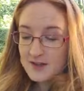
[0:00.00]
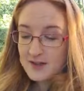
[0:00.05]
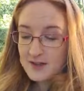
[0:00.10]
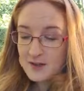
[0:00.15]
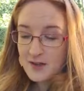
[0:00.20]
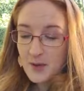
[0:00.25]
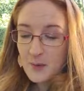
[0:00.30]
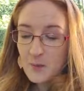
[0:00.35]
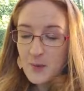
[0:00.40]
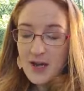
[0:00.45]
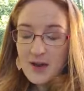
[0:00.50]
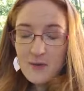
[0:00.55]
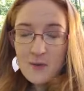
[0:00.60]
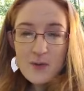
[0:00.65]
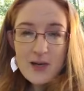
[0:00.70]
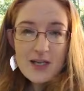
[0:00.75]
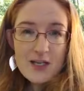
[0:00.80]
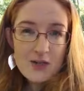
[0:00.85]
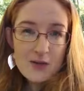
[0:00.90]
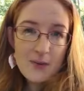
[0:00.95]
like whenever
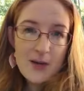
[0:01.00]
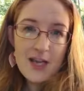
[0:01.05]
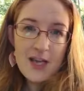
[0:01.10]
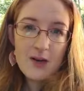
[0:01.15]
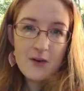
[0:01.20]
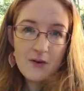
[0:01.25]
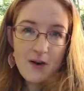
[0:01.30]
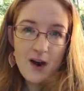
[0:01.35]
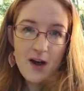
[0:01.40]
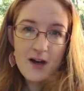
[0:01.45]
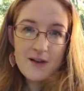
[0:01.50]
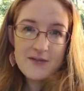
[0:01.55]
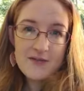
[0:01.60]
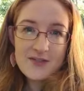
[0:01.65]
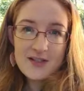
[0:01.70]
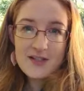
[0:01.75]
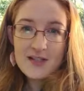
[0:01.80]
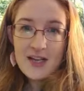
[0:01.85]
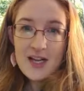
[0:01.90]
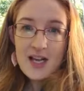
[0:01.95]
we do any
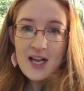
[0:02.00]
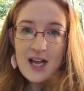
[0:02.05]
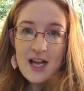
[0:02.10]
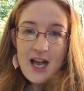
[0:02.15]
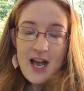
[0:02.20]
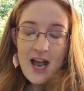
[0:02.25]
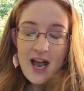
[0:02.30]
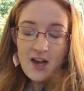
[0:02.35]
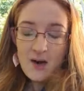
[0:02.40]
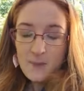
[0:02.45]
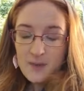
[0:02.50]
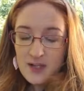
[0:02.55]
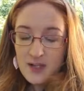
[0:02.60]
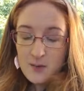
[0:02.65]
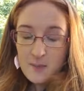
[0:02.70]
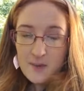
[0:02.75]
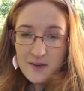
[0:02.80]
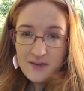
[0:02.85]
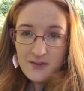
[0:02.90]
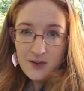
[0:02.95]
crafts, and I'm a
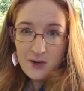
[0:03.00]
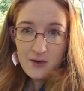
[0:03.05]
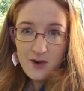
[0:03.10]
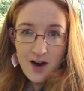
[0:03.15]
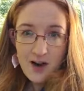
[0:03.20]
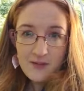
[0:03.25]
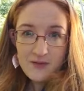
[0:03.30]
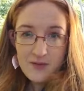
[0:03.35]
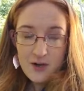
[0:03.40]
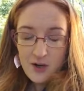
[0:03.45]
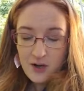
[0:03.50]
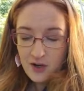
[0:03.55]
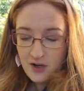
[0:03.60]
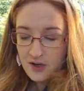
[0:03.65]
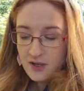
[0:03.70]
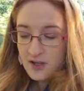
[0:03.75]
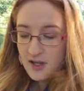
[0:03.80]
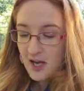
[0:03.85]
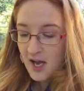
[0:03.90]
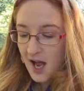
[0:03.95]
little bit of a craft
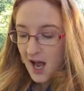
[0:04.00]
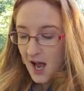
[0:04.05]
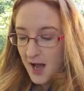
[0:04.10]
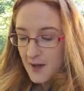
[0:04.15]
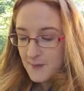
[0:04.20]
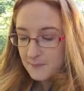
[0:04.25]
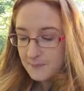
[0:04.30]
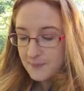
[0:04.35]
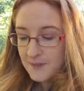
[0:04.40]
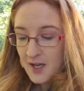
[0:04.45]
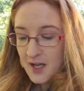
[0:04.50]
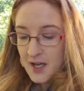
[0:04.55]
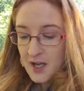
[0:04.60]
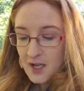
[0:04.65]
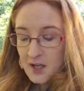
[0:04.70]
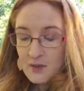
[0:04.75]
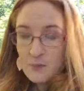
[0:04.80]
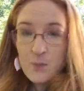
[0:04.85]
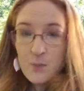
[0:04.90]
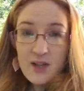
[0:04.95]
nerd,
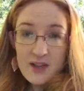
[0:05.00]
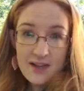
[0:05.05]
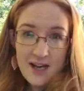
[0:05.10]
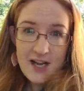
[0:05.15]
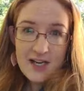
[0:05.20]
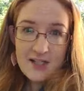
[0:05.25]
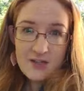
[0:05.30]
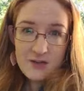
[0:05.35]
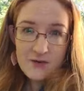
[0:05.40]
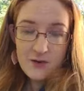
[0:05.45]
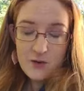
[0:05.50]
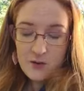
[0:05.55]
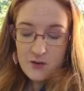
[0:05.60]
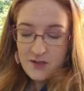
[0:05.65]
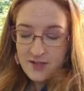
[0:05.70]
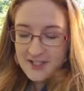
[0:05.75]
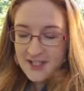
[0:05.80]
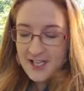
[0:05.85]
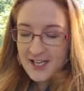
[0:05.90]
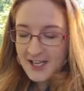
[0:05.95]
with nature of
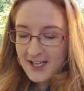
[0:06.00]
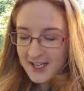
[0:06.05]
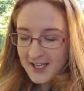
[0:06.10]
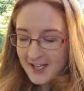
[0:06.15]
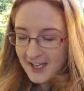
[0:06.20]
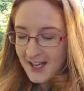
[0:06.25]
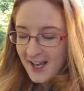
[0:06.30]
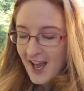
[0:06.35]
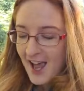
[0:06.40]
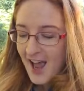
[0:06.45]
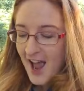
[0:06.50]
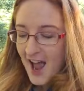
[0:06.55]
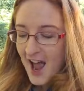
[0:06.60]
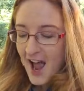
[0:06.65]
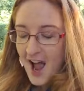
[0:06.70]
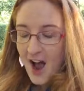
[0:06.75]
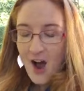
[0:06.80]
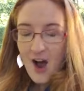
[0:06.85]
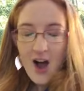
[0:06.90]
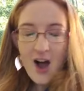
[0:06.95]
course,
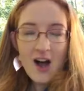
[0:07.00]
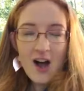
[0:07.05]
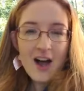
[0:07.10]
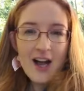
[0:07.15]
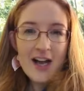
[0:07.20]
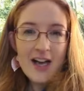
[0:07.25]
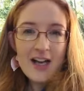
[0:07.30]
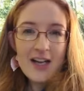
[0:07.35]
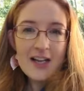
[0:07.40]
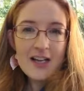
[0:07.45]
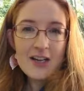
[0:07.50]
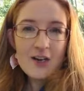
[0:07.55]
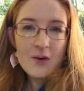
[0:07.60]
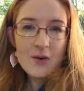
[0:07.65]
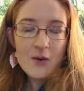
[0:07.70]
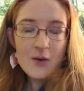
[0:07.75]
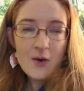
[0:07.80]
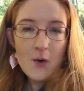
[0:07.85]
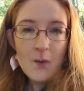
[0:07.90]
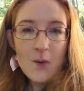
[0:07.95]
I
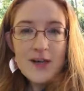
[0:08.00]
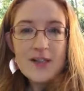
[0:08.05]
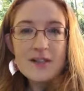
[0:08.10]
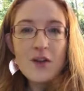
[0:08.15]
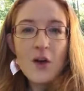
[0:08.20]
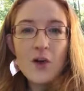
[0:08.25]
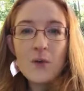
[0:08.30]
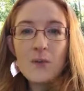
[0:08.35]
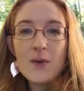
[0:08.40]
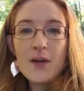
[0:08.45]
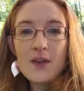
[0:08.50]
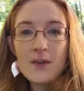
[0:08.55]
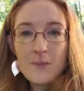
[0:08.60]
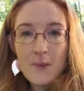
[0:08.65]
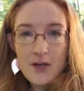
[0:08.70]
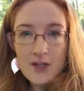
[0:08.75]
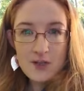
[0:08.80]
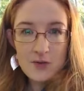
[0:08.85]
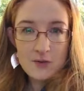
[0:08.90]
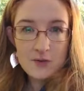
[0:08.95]
always go with
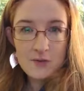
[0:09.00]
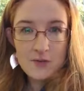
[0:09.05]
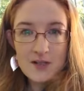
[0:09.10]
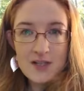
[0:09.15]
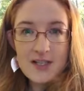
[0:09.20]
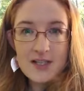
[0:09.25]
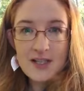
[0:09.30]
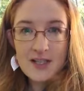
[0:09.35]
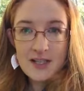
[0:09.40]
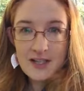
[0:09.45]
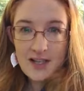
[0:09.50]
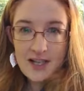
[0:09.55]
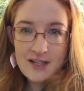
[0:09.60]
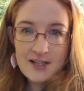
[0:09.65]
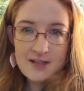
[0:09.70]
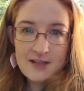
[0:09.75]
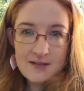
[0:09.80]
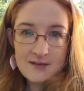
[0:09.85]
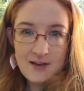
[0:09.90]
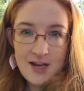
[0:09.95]
my children to
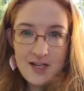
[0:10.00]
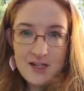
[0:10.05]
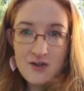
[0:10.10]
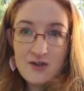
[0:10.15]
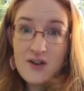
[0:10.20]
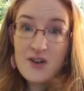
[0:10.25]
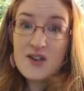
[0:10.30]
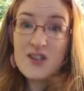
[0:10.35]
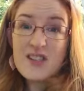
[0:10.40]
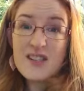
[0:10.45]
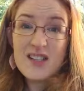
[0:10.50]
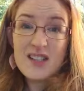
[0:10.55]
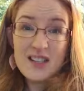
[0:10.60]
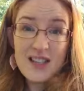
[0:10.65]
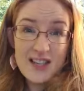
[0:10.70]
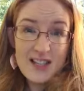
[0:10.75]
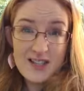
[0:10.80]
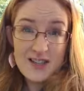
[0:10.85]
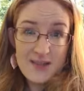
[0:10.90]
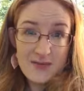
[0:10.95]
collect nature. I don't just
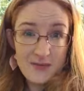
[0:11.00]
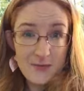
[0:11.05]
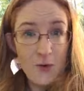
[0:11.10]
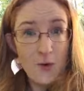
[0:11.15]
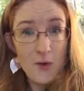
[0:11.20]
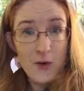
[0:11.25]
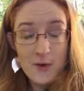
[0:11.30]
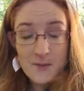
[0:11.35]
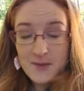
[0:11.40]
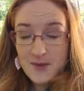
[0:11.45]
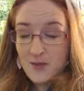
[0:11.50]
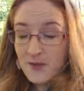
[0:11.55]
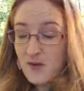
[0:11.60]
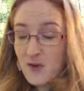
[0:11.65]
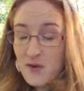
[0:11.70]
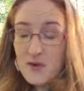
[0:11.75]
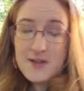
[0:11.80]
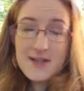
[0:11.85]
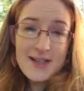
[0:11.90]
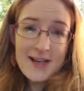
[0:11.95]
collect it for them. So of
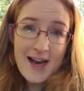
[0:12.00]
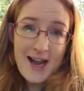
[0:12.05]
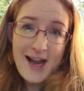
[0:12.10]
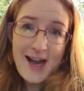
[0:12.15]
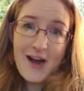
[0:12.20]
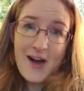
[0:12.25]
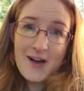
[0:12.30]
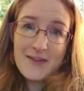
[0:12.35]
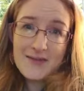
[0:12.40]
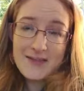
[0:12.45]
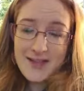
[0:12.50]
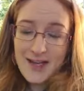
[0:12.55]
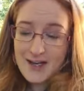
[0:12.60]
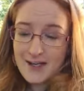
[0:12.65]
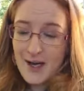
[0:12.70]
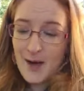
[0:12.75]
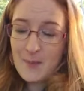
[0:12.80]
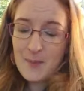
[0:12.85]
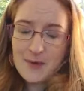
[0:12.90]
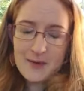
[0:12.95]
course today I've set
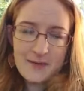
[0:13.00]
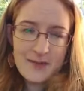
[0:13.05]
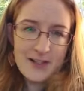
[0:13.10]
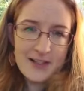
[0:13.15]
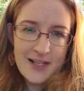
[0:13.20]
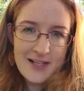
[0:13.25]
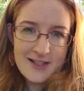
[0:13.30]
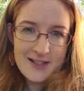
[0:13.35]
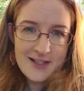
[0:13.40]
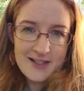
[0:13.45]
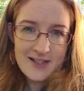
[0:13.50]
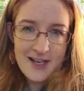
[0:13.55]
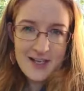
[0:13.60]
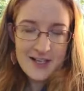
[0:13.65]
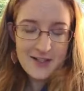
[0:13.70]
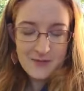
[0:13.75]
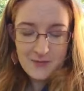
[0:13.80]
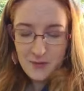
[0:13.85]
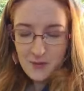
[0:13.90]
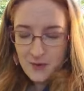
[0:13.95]
it up and collected
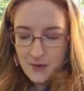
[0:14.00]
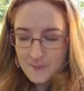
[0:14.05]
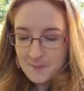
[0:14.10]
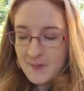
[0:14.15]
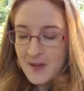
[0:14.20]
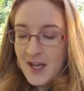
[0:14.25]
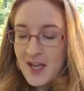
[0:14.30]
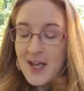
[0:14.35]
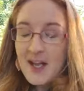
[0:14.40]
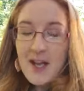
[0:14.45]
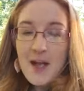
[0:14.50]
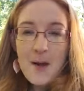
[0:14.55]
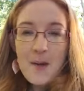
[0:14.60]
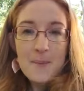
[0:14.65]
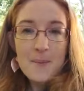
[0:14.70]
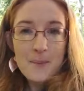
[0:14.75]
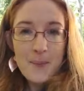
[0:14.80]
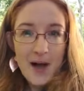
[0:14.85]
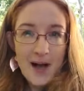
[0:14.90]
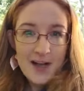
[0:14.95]
nature for them.
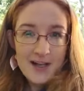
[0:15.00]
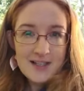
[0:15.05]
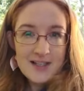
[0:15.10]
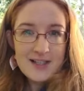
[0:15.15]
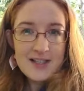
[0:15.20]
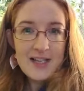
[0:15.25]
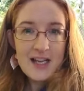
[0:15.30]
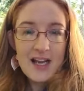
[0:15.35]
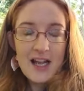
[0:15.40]
But